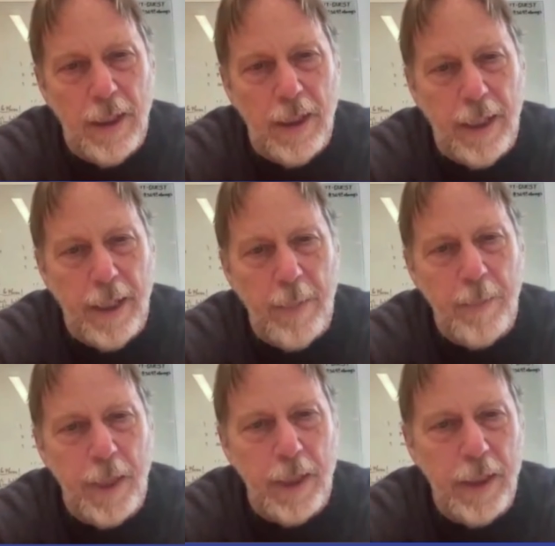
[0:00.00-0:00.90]

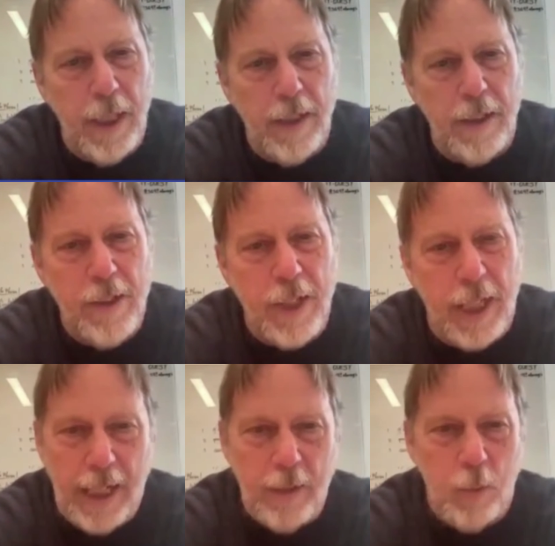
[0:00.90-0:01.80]
And the other is I
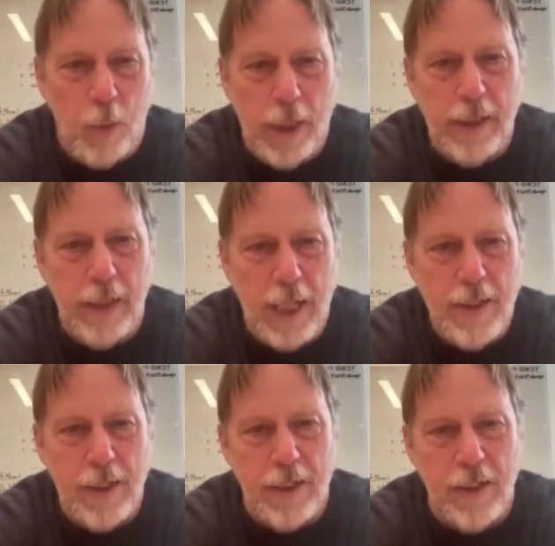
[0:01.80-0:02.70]
had one
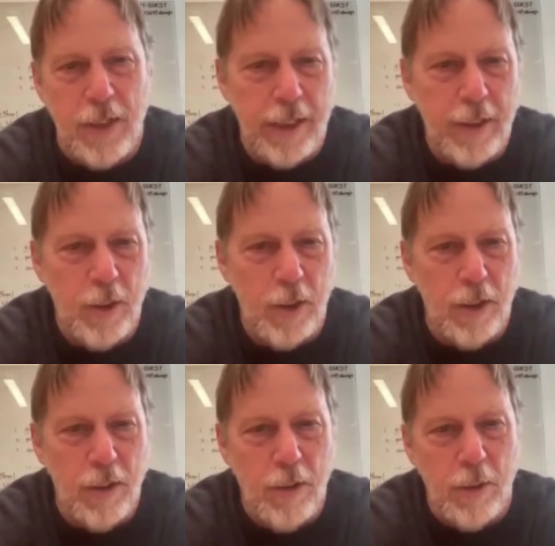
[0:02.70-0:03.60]
logic design
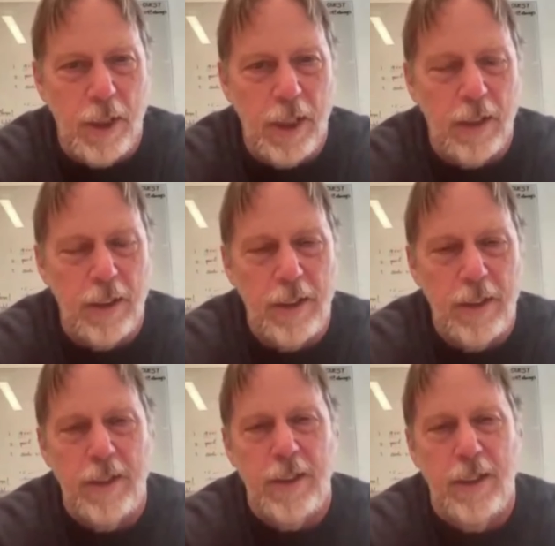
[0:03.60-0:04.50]
course where I
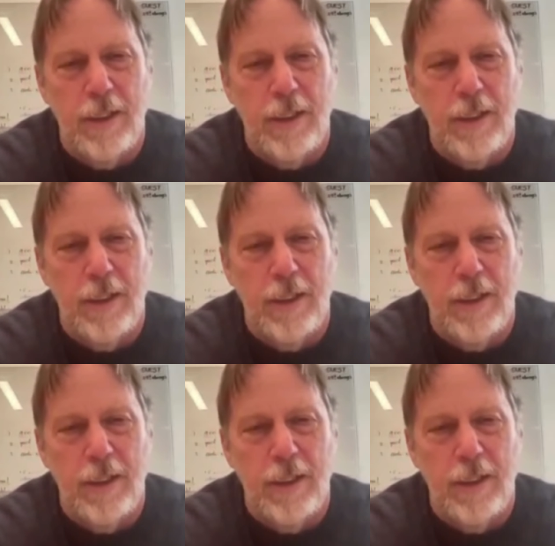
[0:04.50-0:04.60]
learned